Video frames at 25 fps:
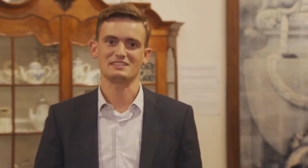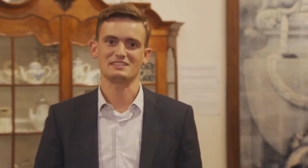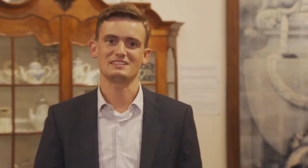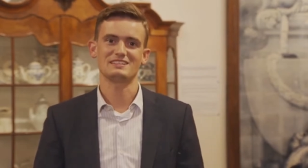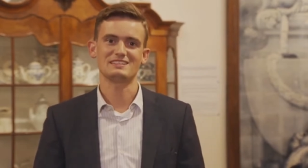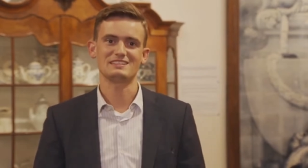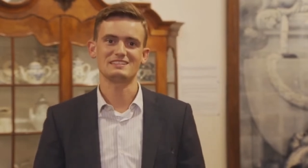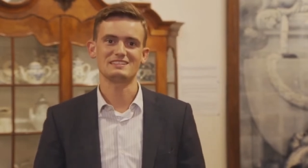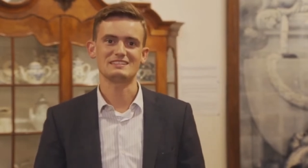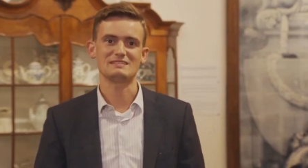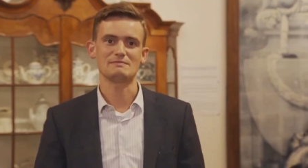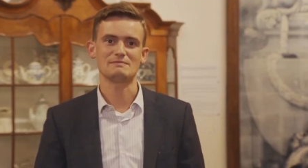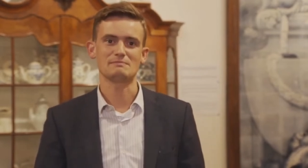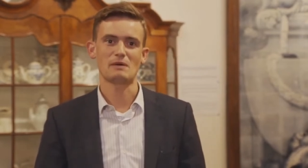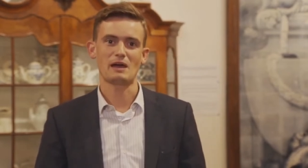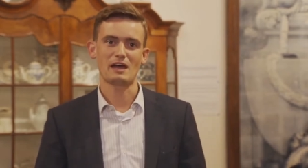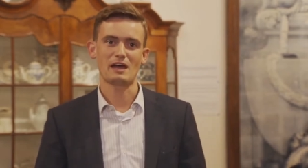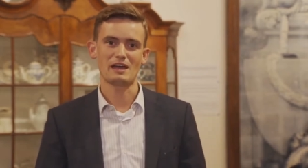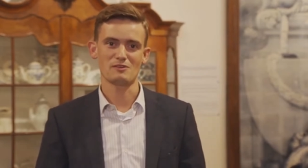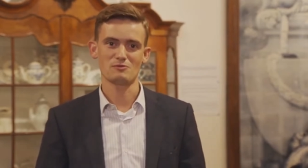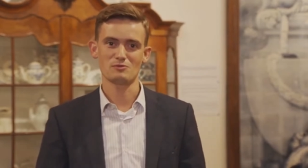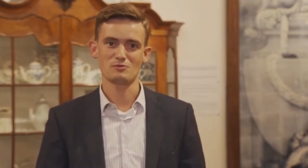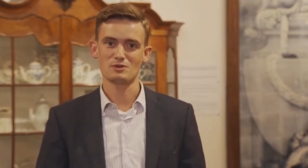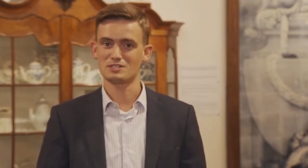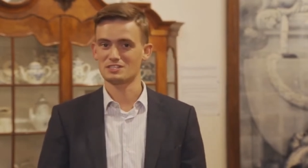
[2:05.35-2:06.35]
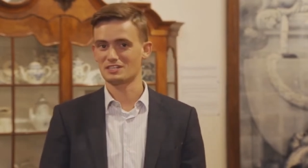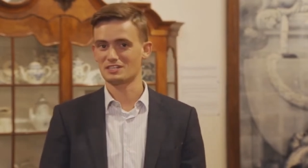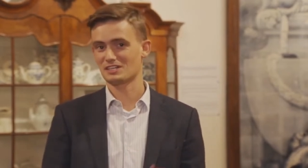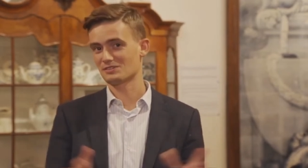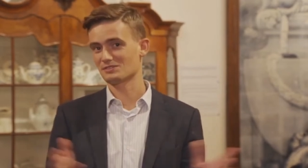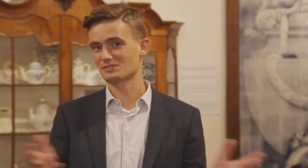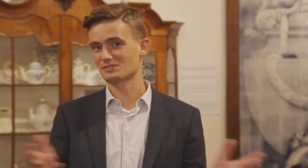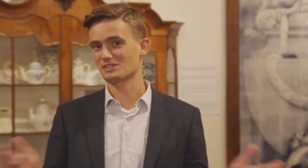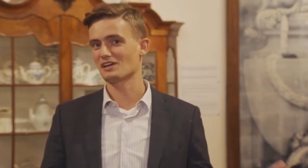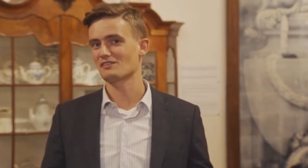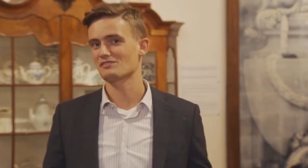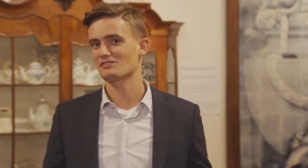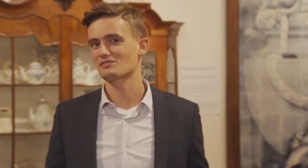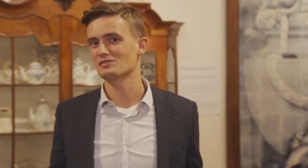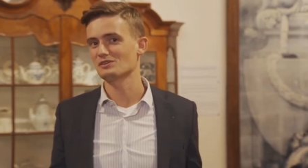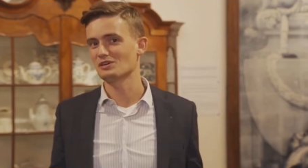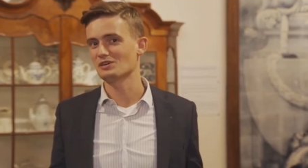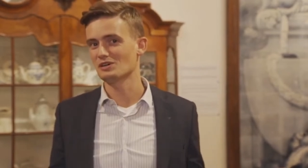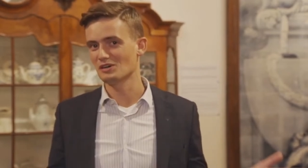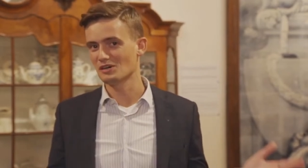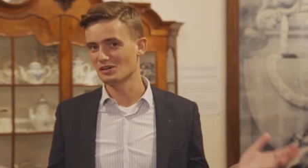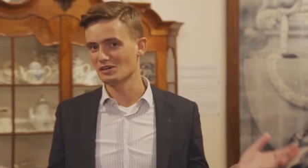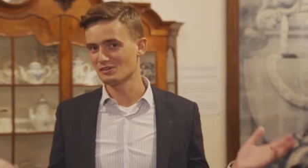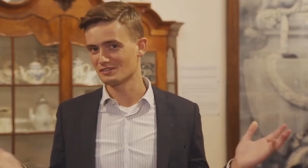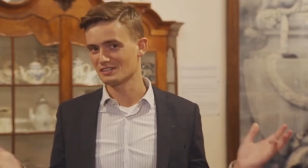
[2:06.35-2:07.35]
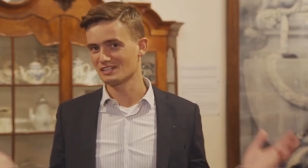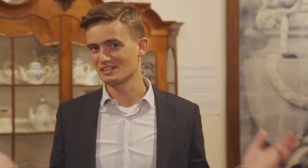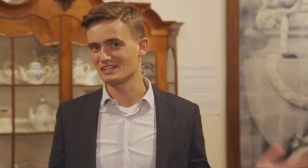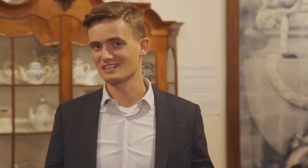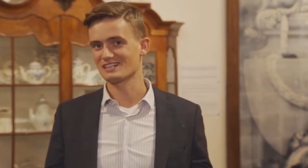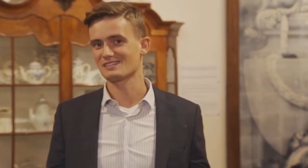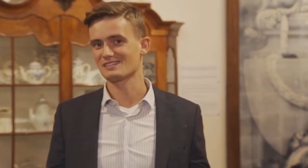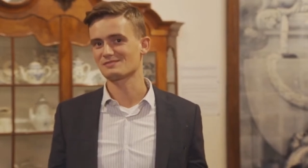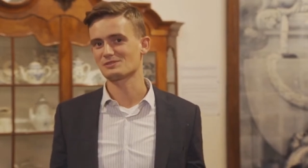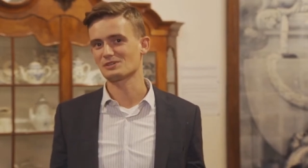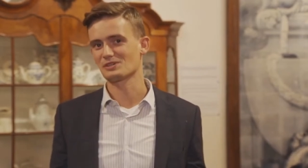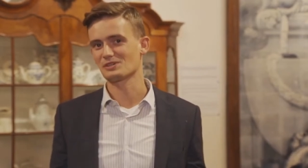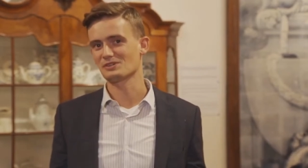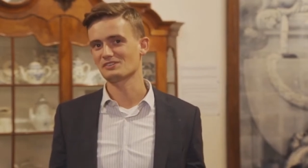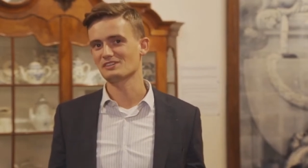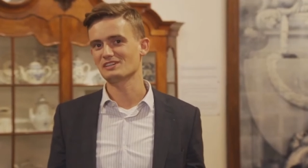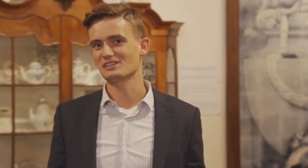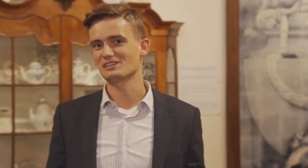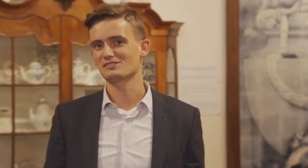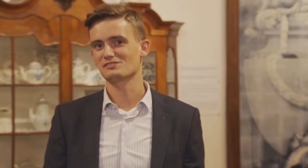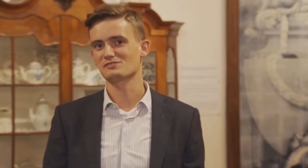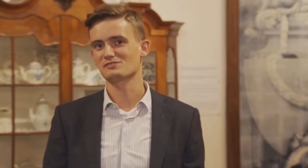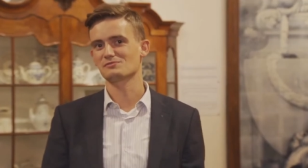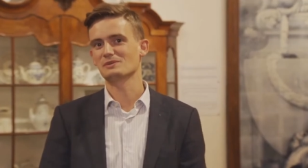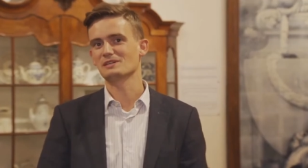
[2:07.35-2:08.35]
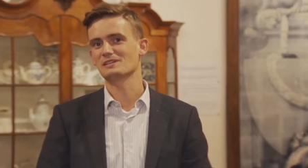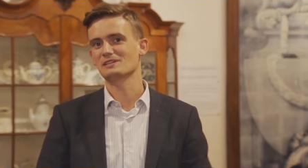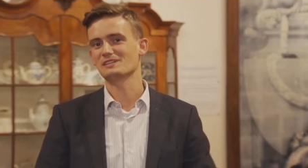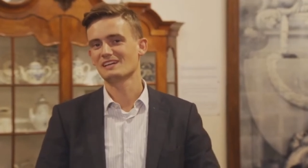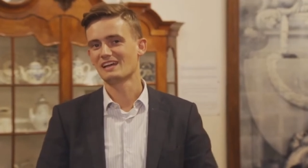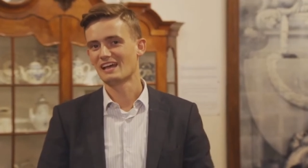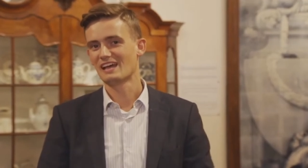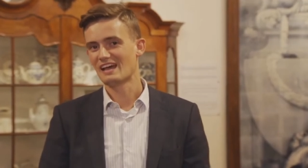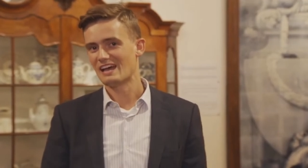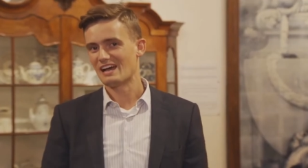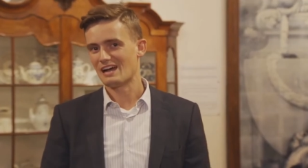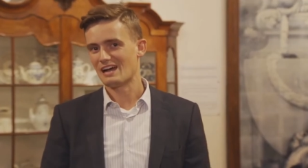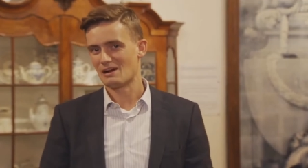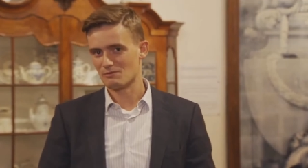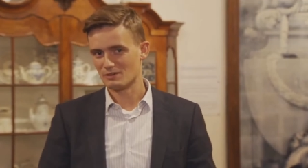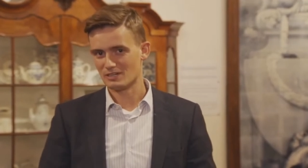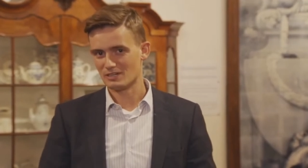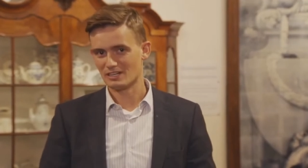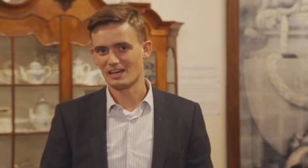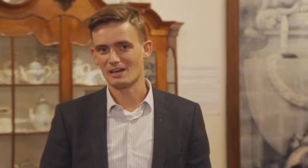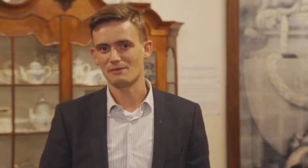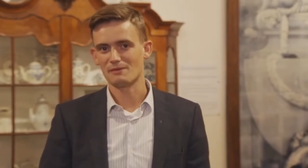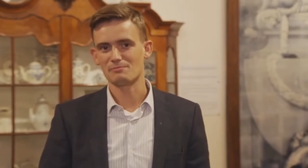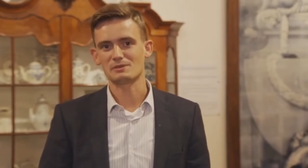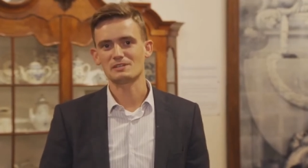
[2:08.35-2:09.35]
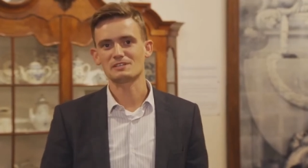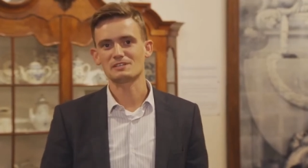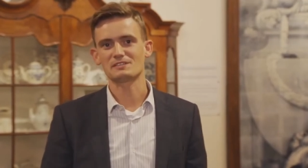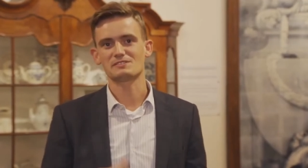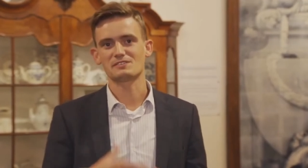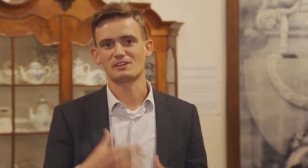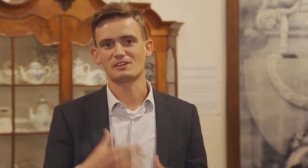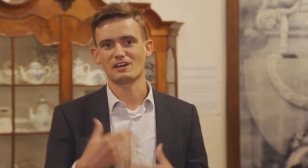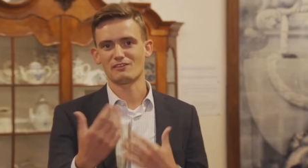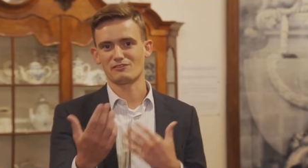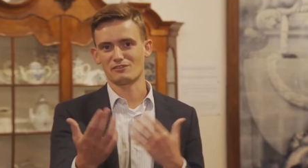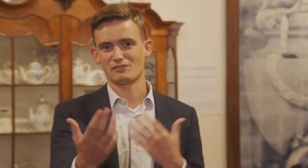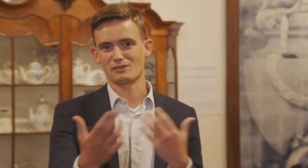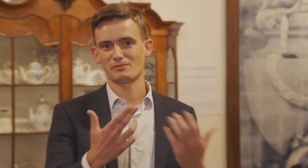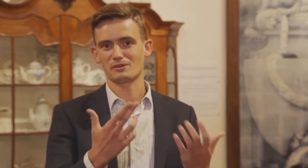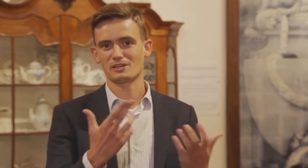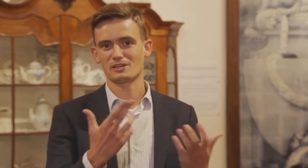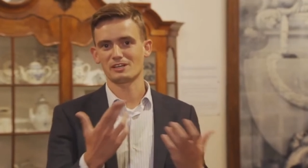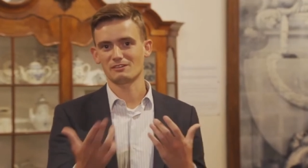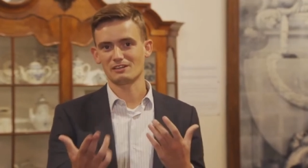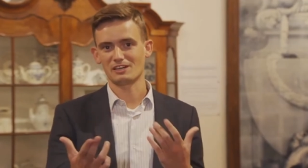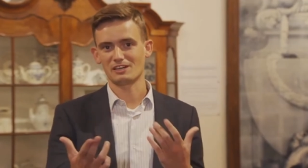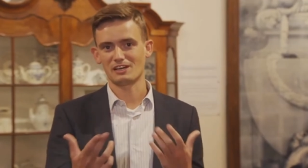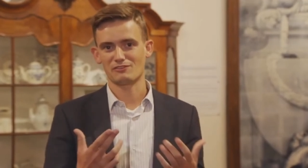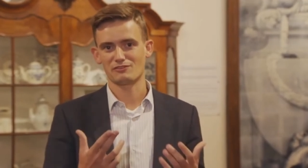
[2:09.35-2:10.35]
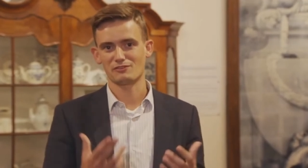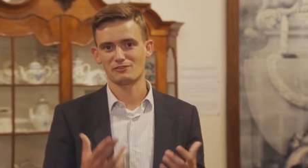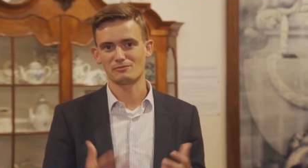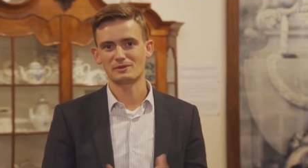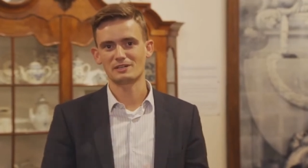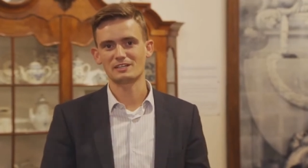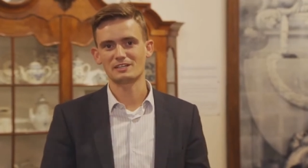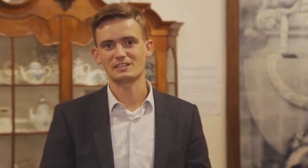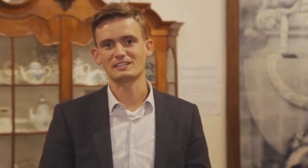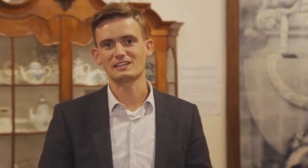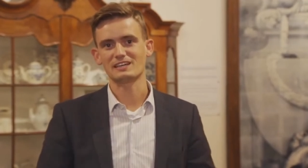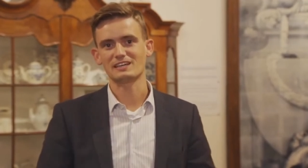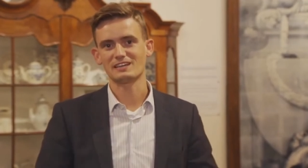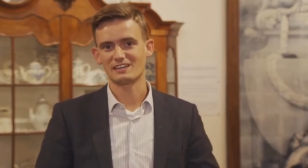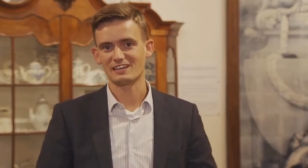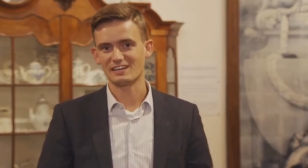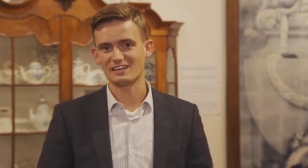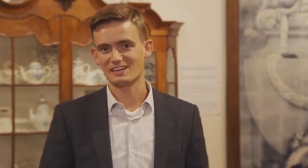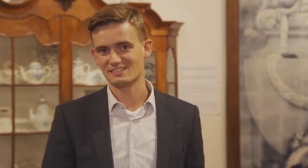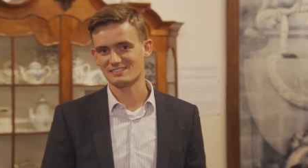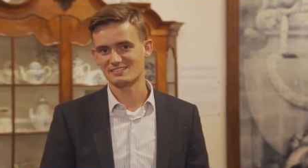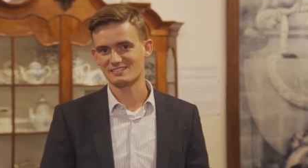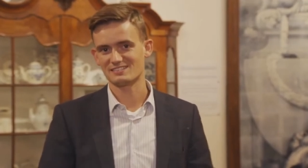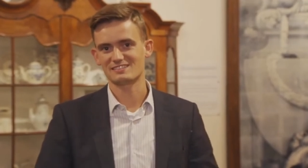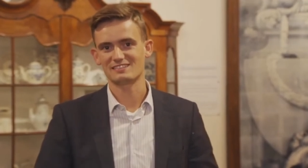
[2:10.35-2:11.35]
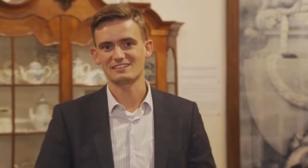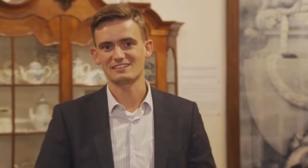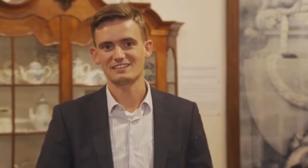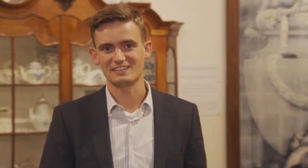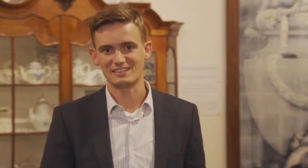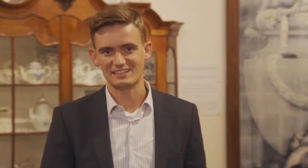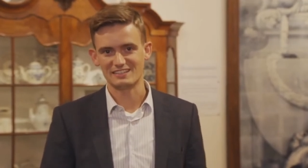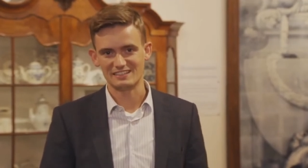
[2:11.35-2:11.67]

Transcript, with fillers: Um, I wish I could have you all over here at Royal Delft, but I'm really happy to have everybody engaged uh,